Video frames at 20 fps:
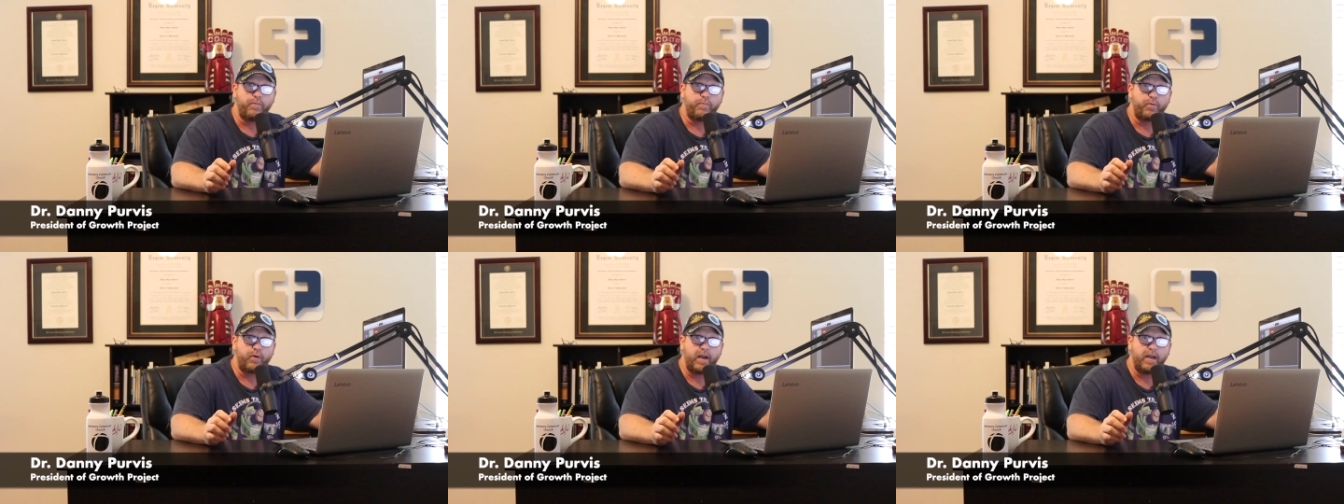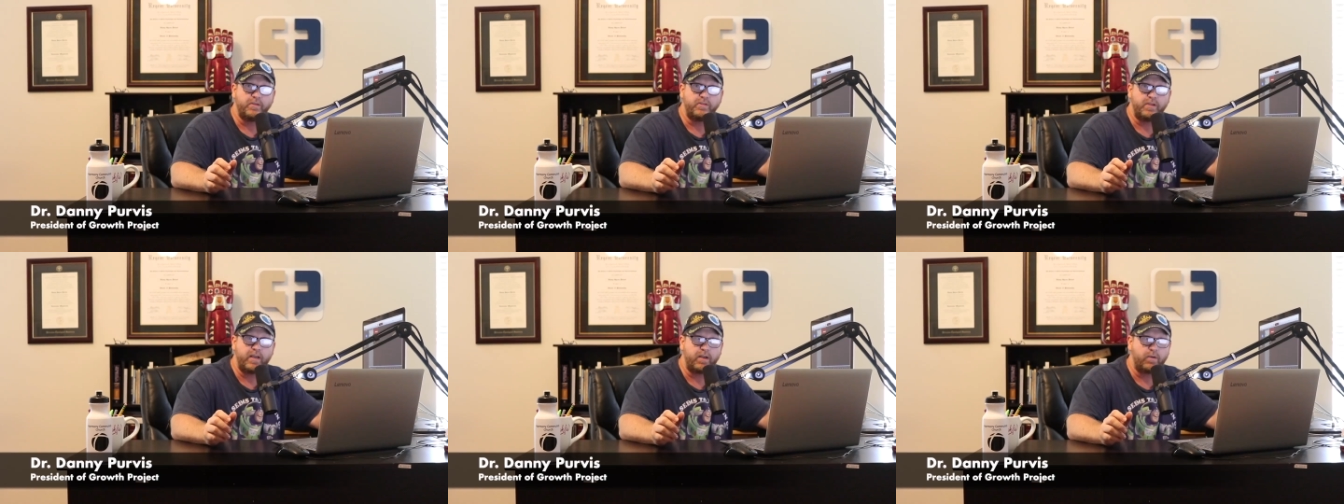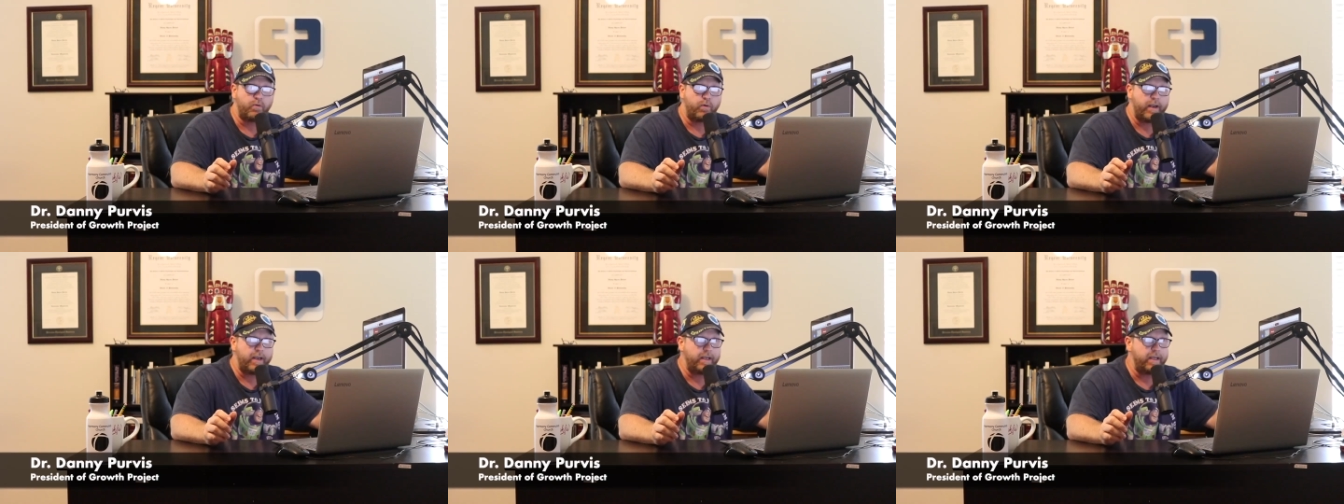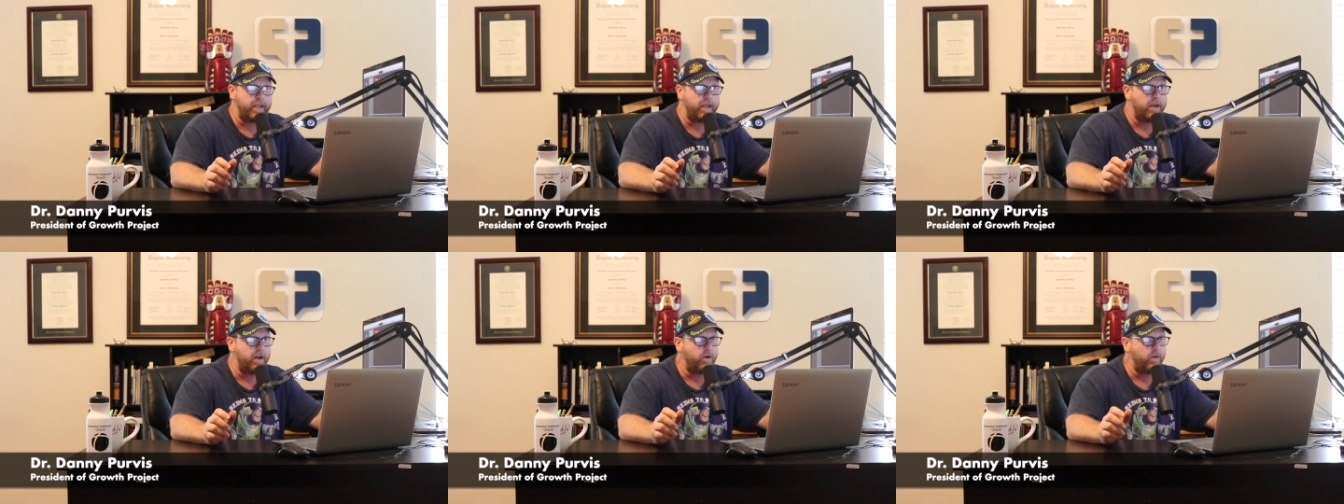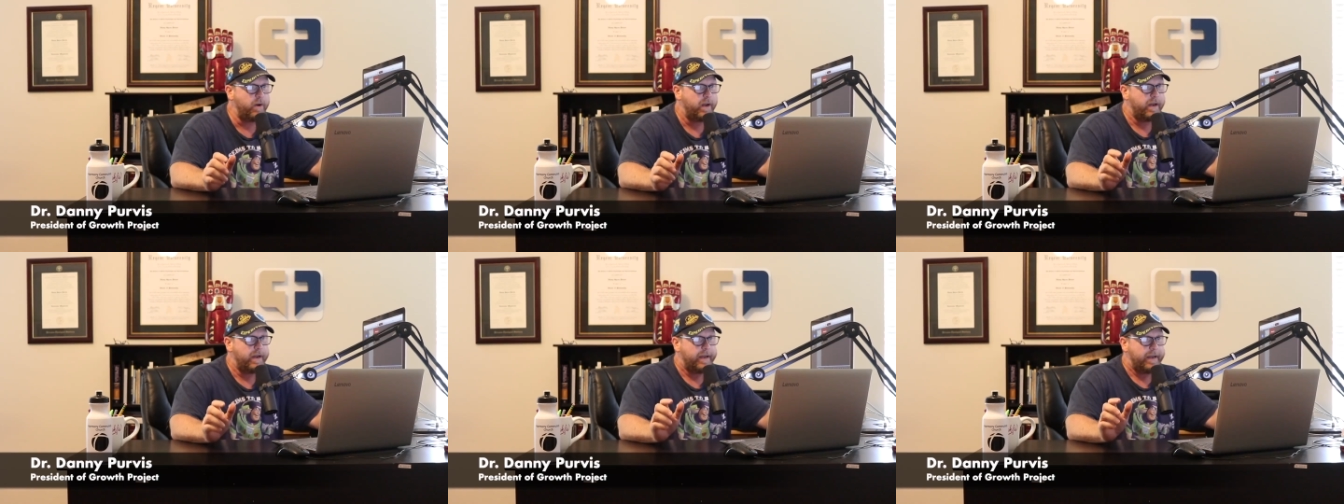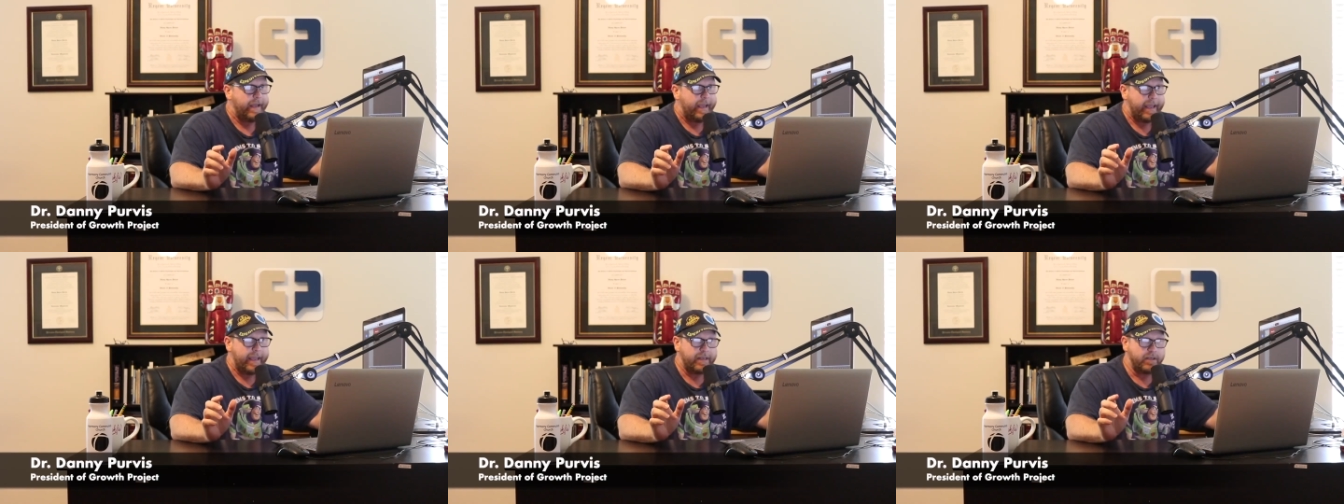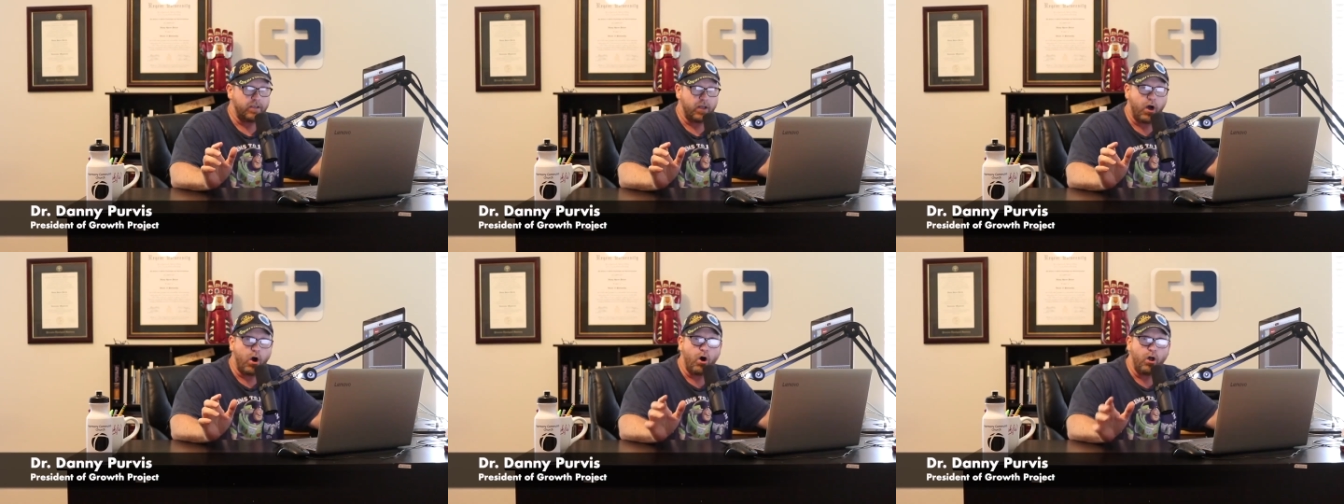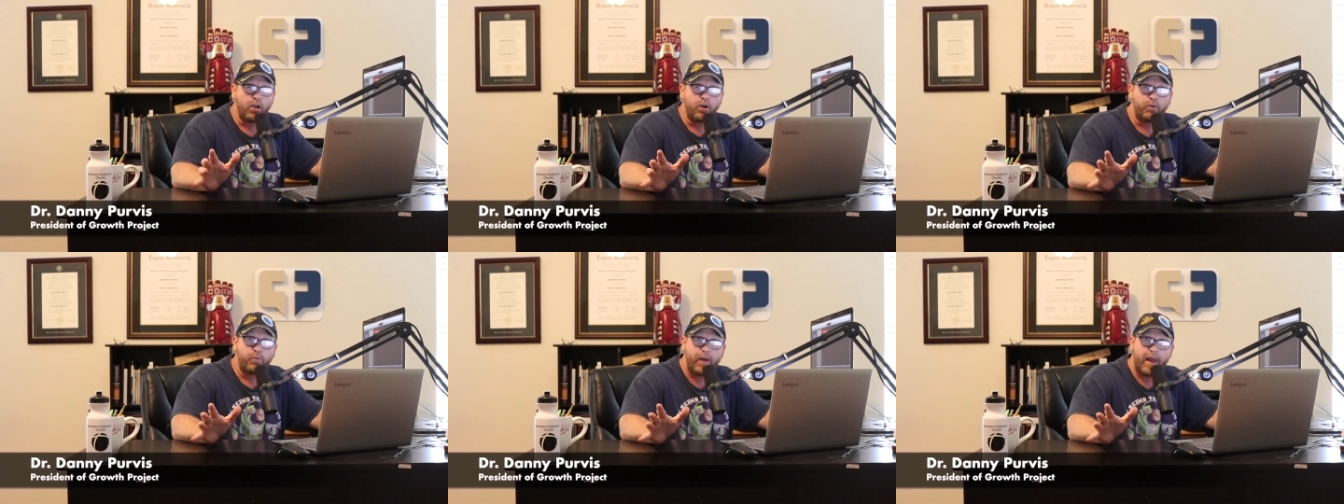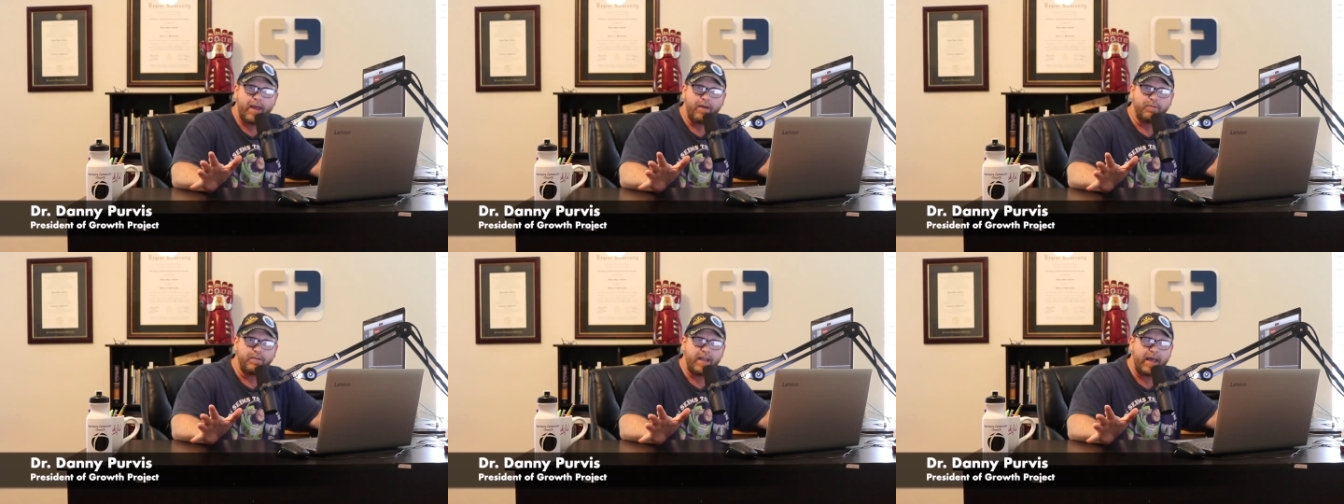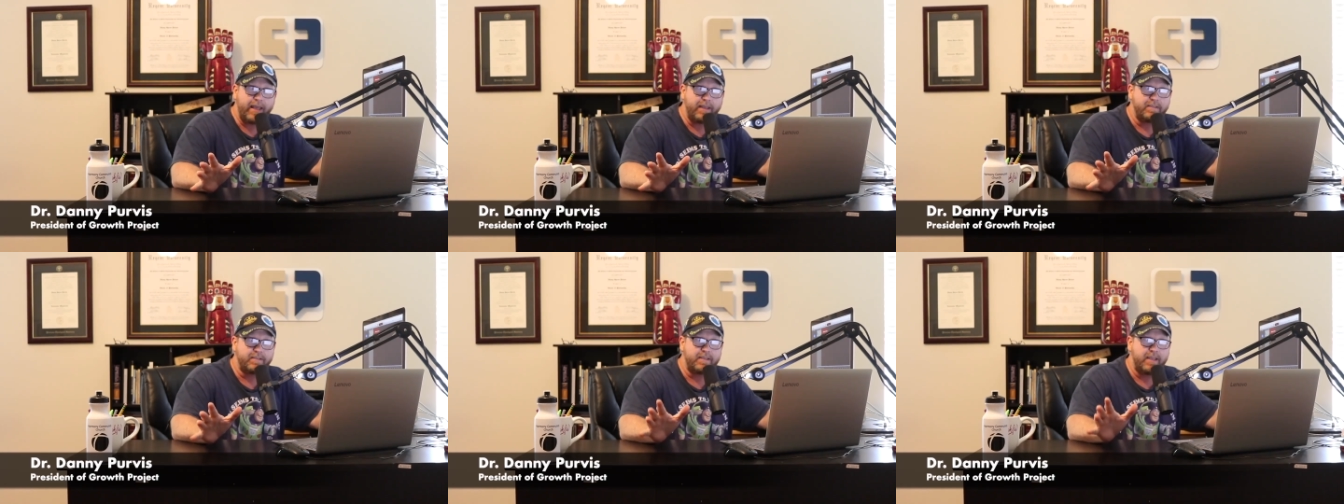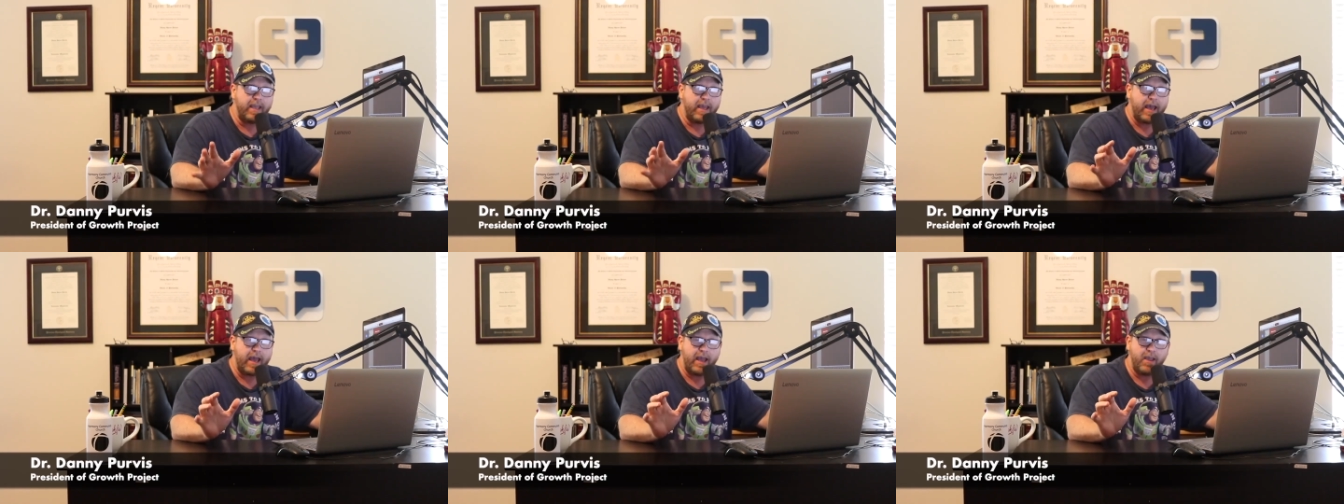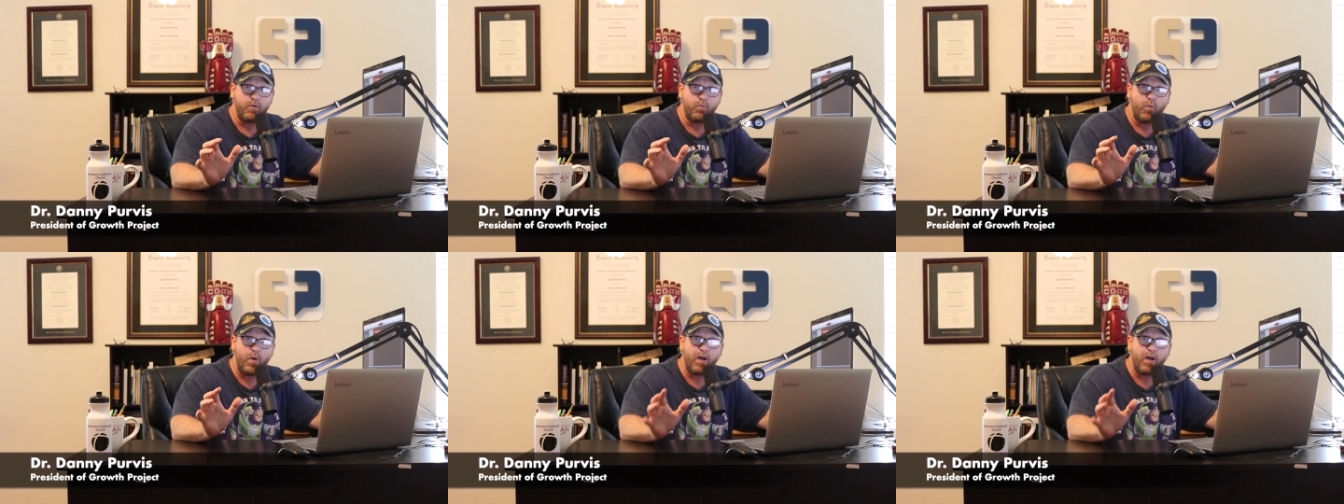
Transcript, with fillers: Growth Project Radio, and all around nice guy.